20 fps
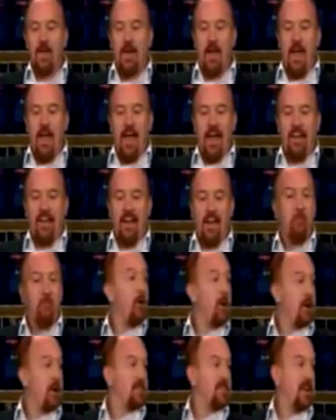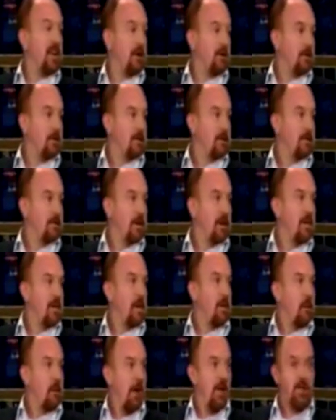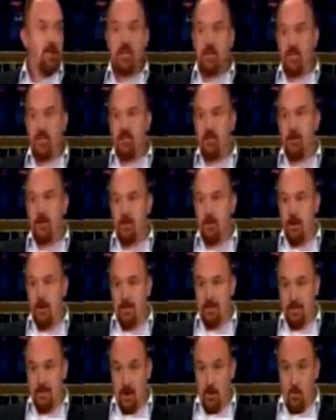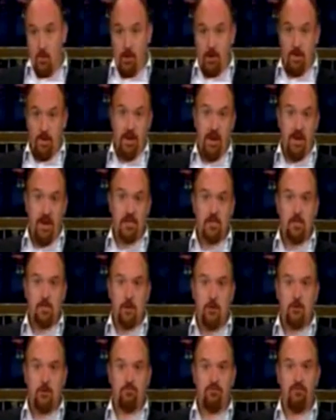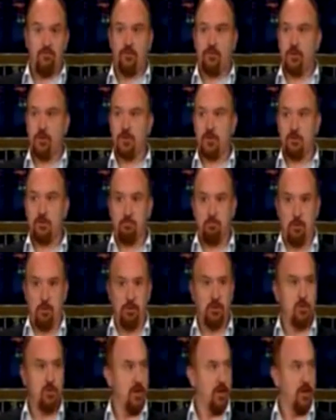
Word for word: And then it breaks down. And they apologize. The internet's not working. The guy next to me goes, this is bullshit.